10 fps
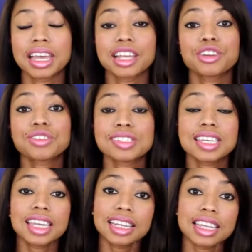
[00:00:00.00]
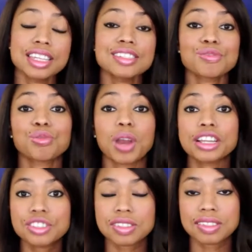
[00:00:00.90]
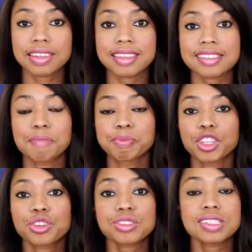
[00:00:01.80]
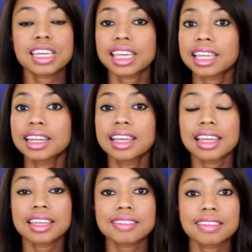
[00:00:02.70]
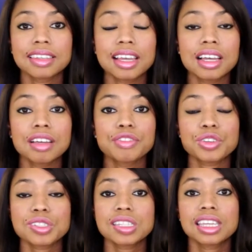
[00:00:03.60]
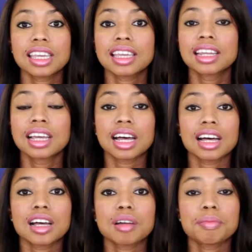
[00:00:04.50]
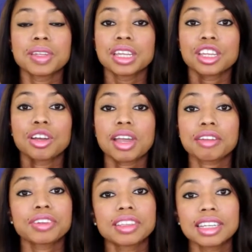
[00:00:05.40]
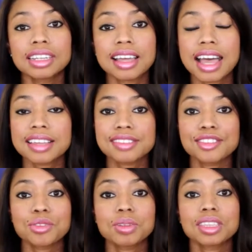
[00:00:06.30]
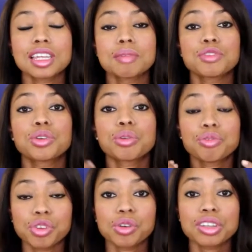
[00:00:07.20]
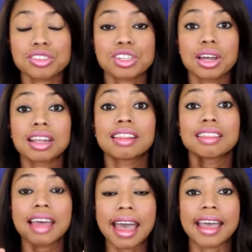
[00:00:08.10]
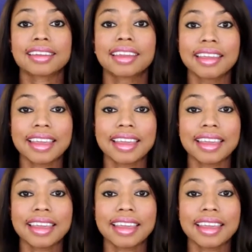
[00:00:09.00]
And you're seeking His righteousness. You're seeking His love. You're seeking, everything that has to do with Him. You're focused on that.